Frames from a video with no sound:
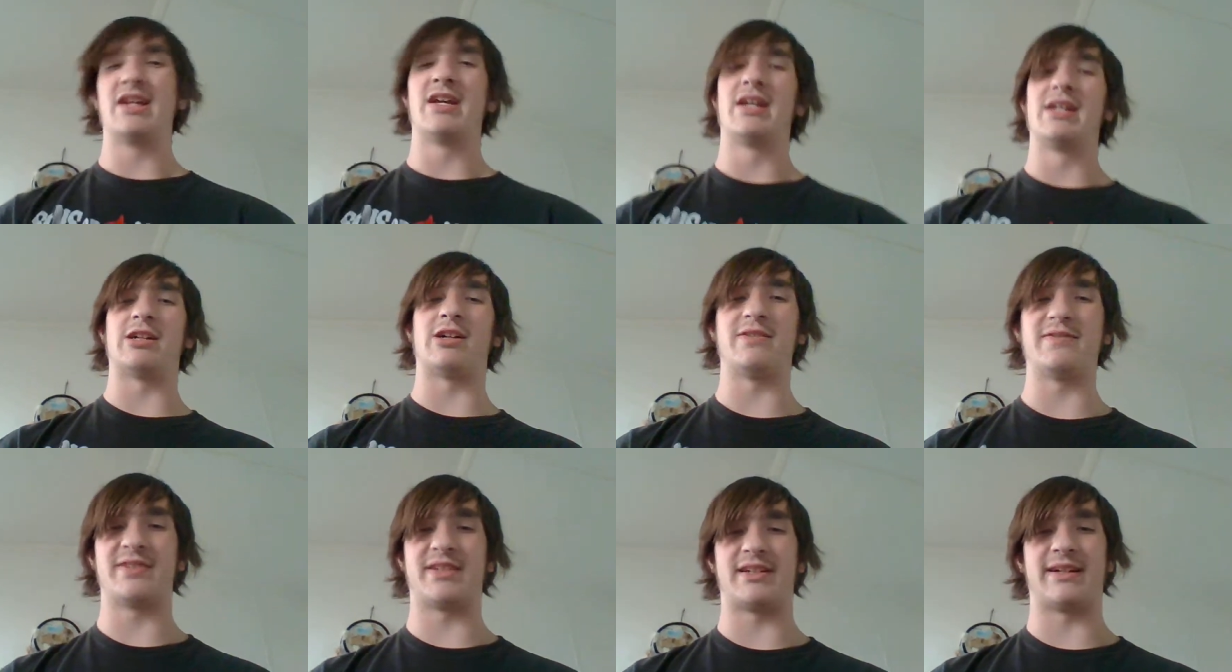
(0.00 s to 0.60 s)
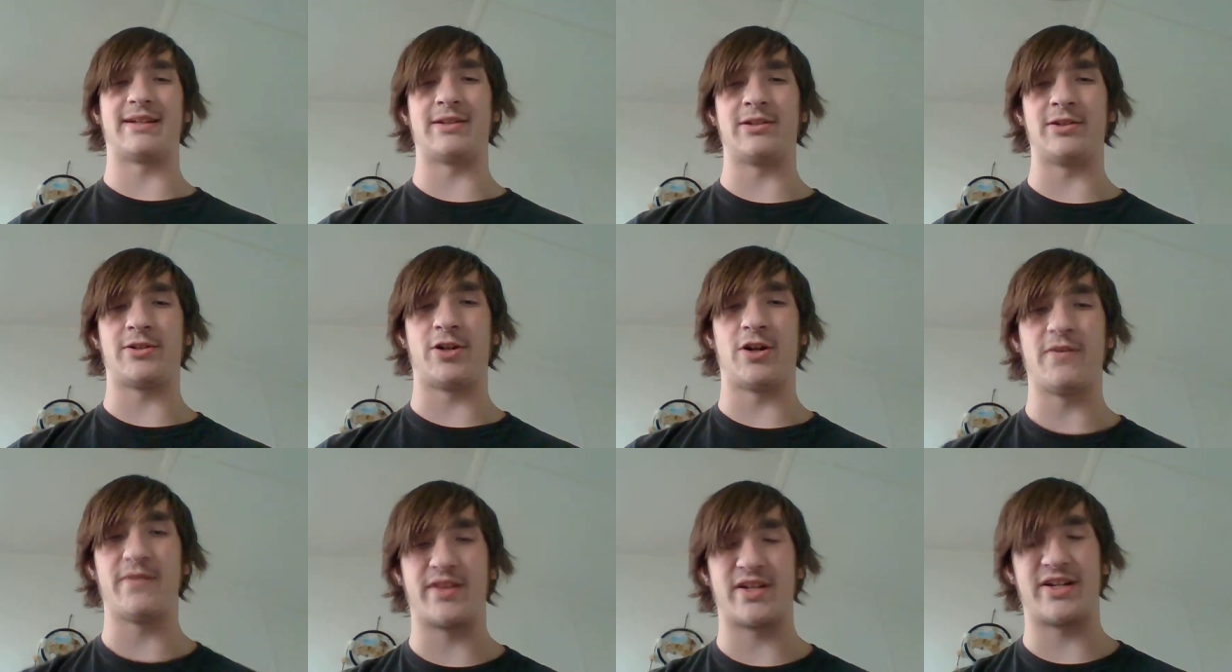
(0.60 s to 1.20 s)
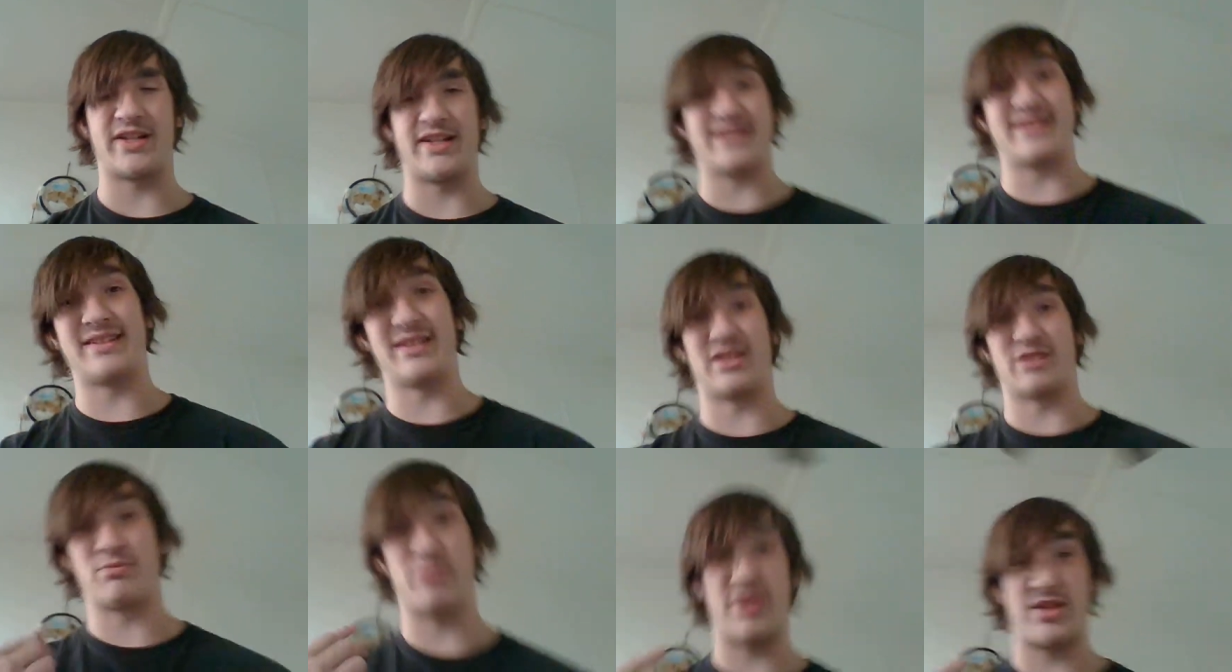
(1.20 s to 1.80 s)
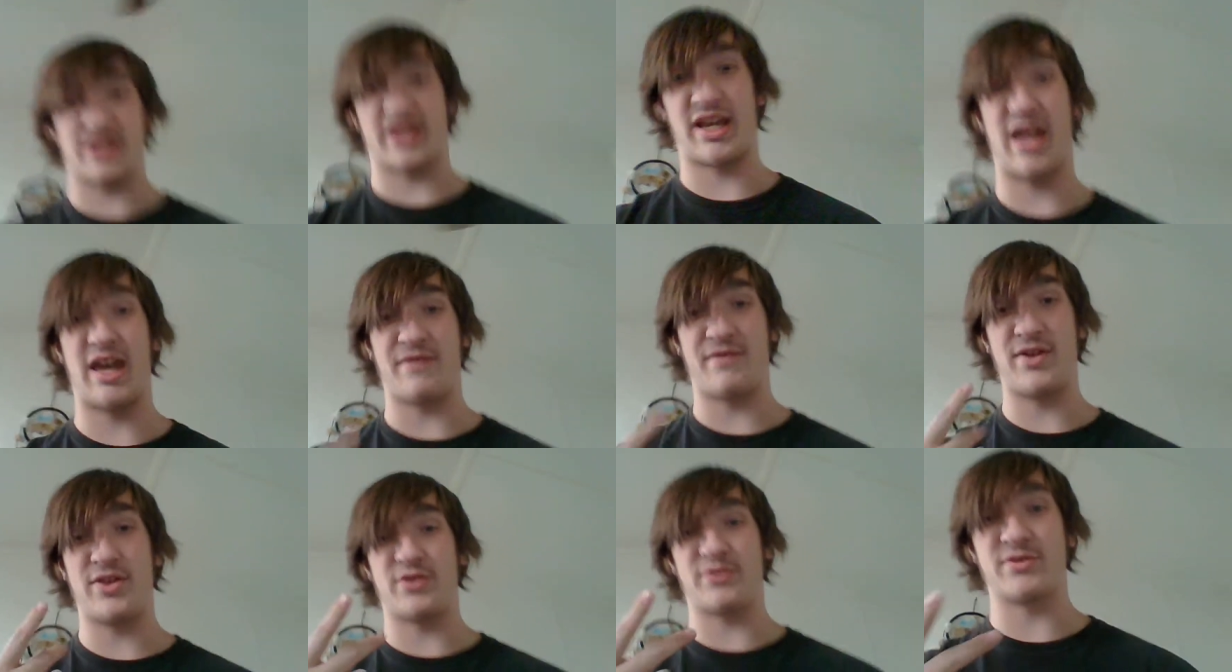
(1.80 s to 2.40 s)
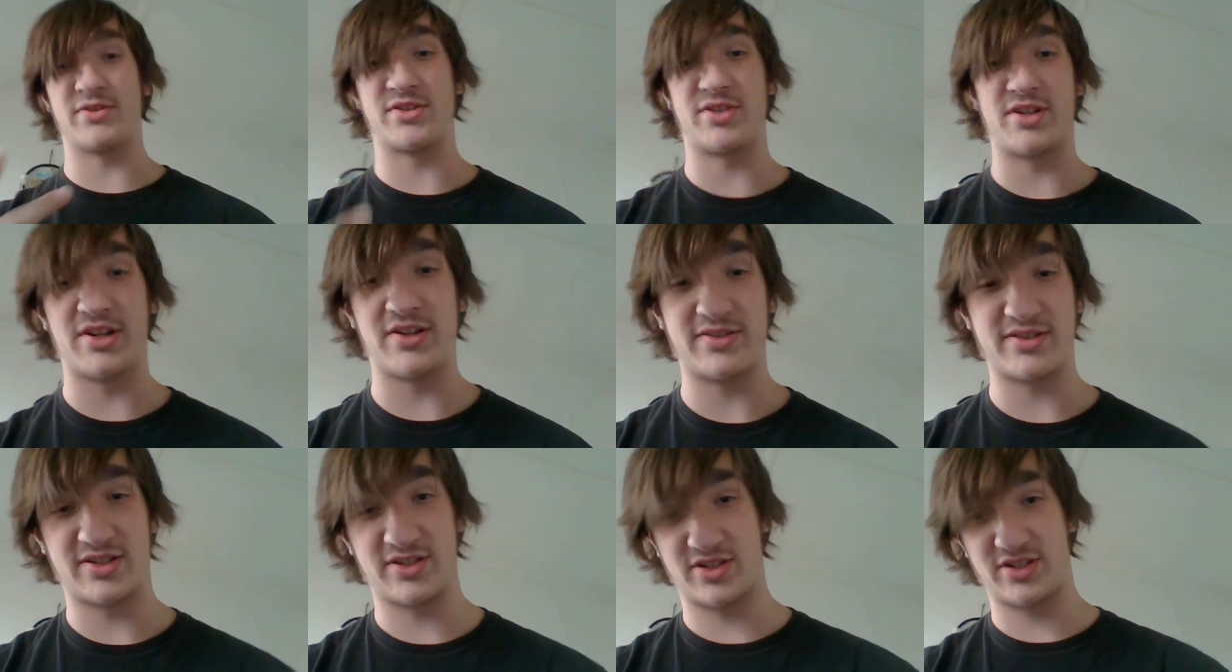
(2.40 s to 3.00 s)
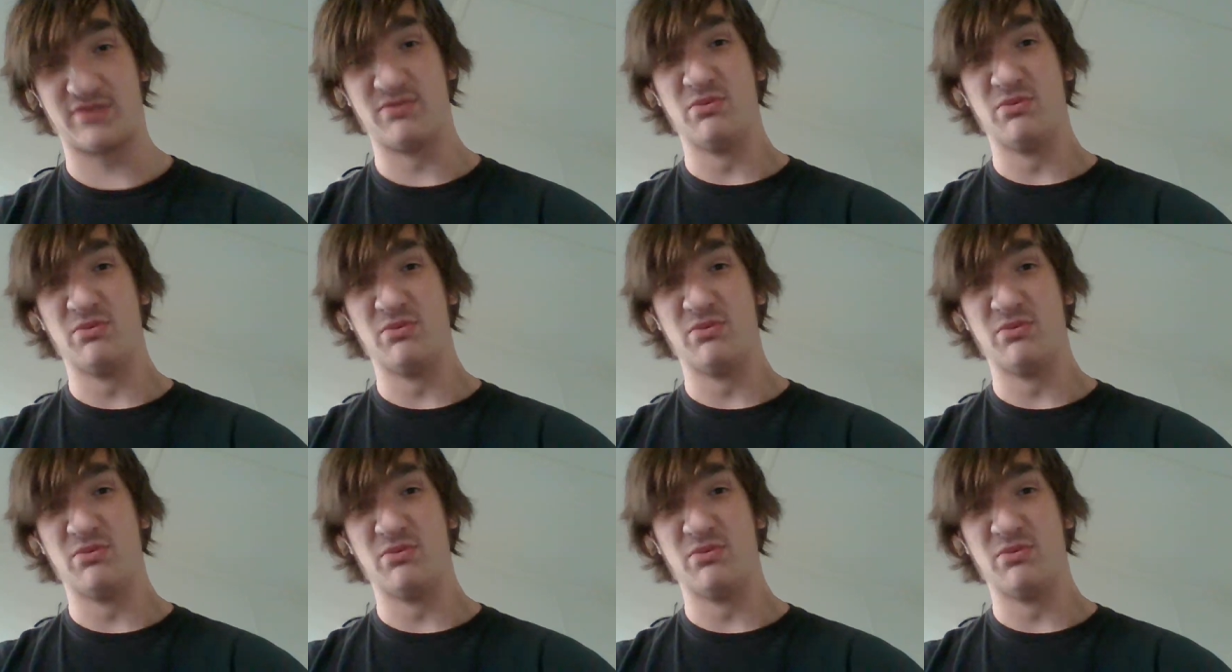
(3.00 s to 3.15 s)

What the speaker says: And all of a sudden, I look over there. He's sitting there breathing heavy through his nose, and